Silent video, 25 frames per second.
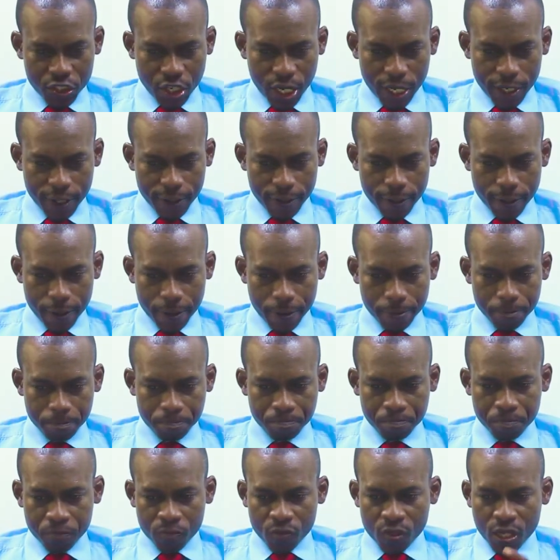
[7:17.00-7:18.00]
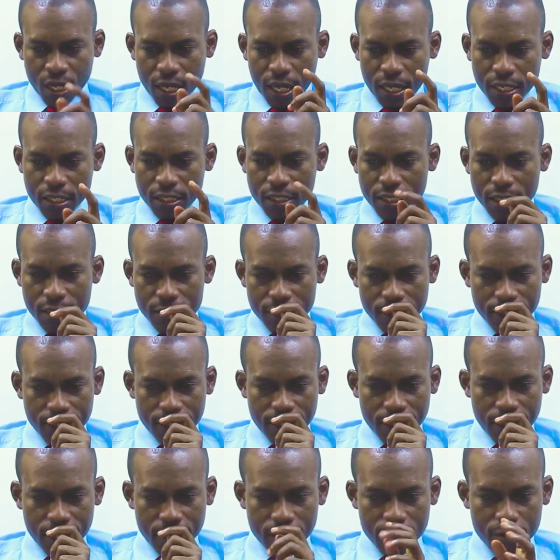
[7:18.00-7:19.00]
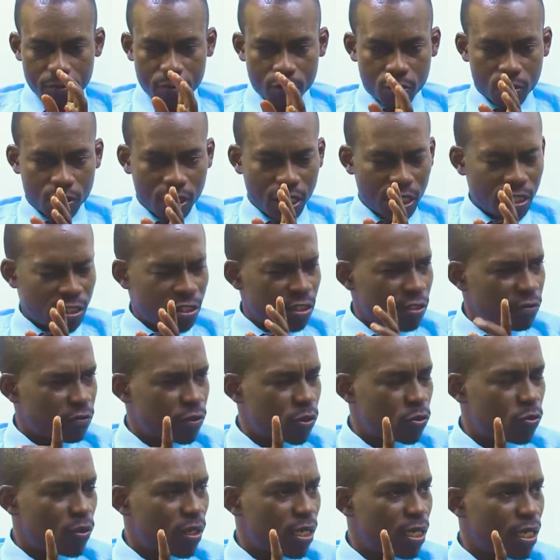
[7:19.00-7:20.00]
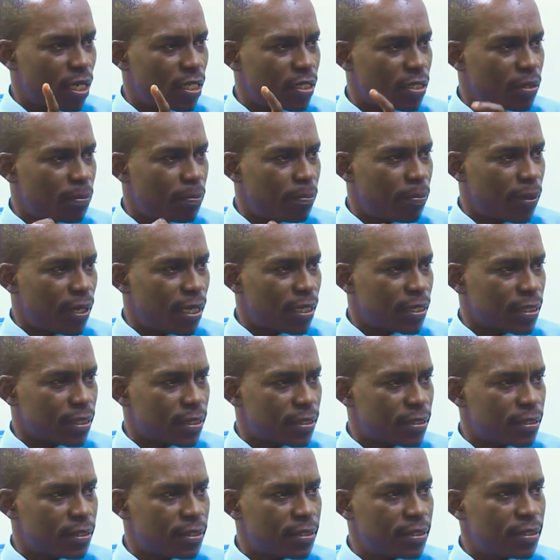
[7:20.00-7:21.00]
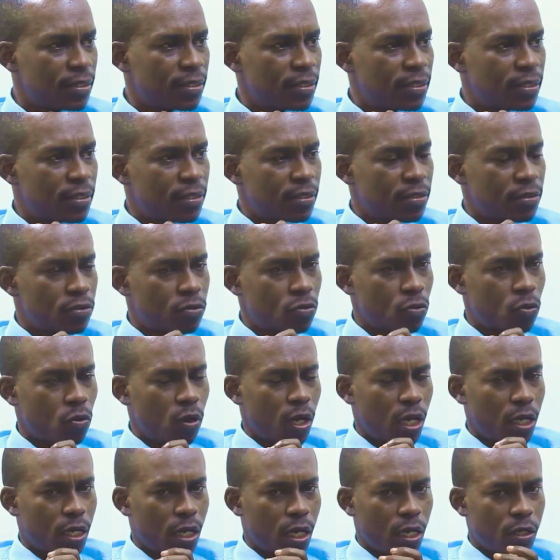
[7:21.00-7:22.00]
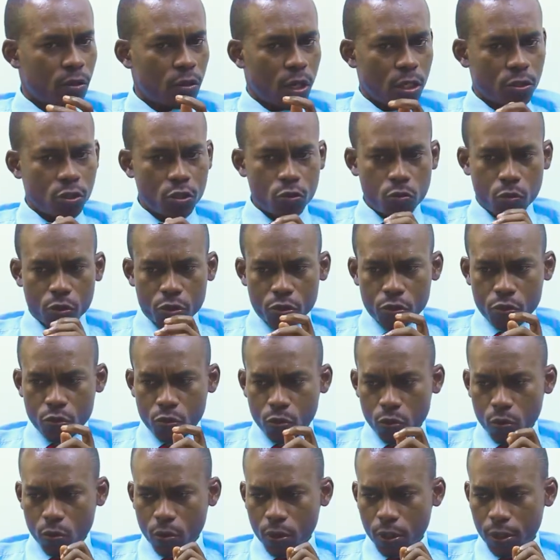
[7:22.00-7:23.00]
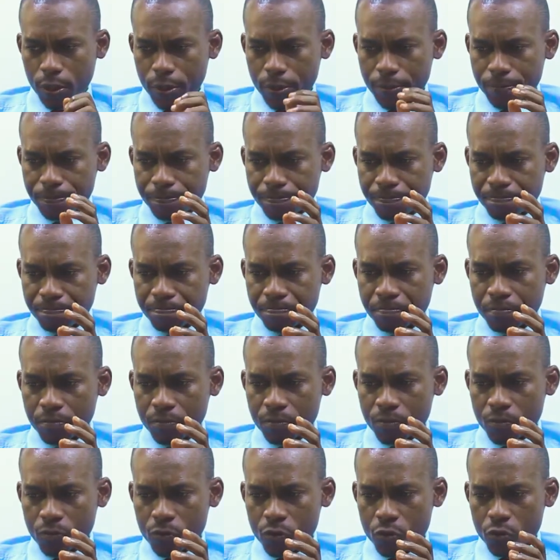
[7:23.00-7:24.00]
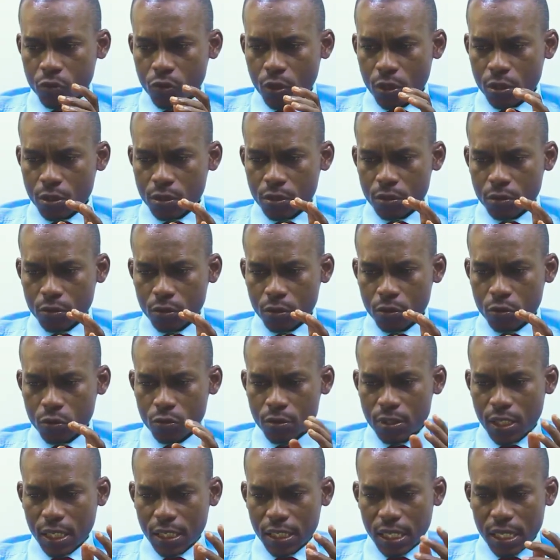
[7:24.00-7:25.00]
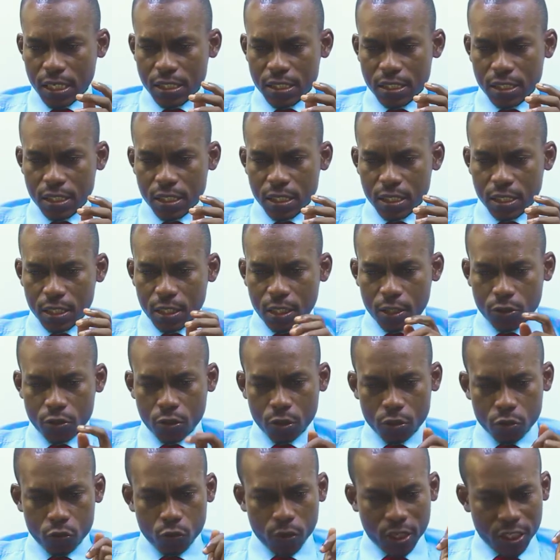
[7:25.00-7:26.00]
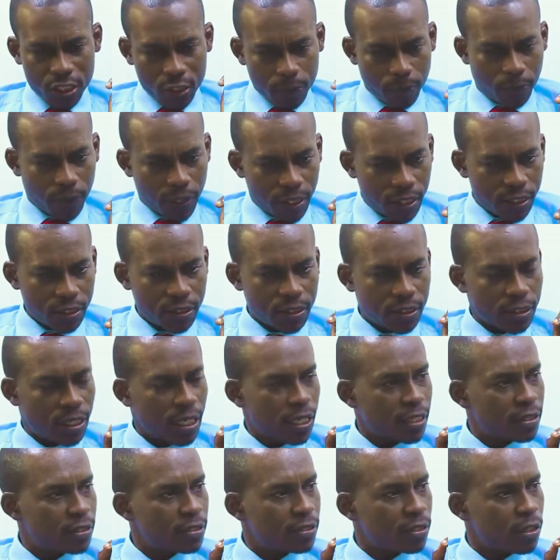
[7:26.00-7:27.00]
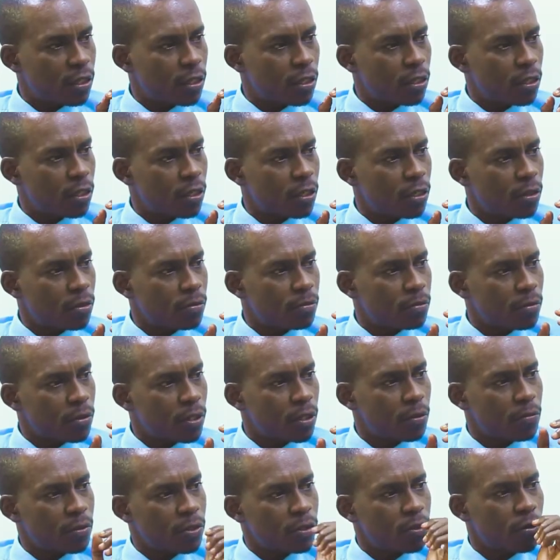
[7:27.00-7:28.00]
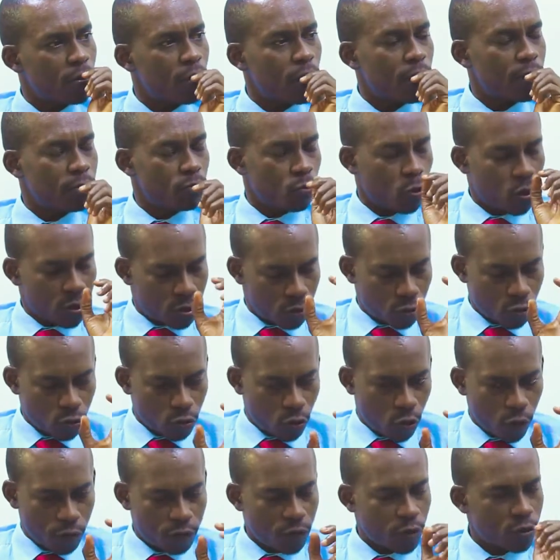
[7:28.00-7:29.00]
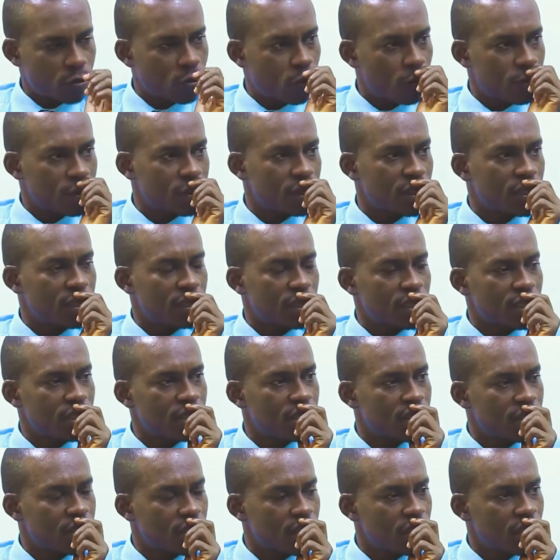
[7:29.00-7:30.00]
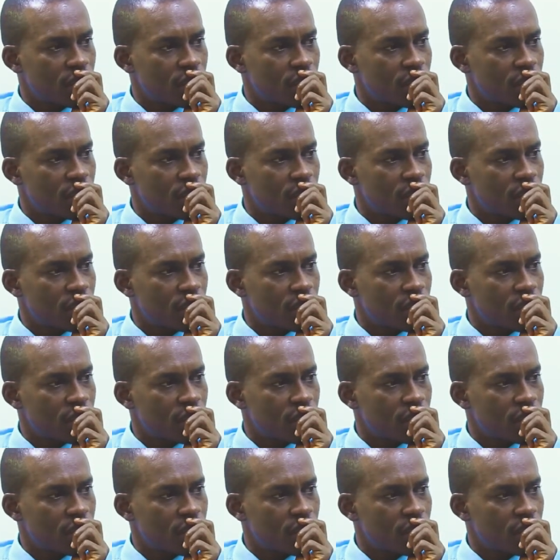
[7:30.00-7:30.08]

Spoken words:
and I think there's a case between an individual and a bank. So I just want you to just use that as a case study to explain that what governor's consent is.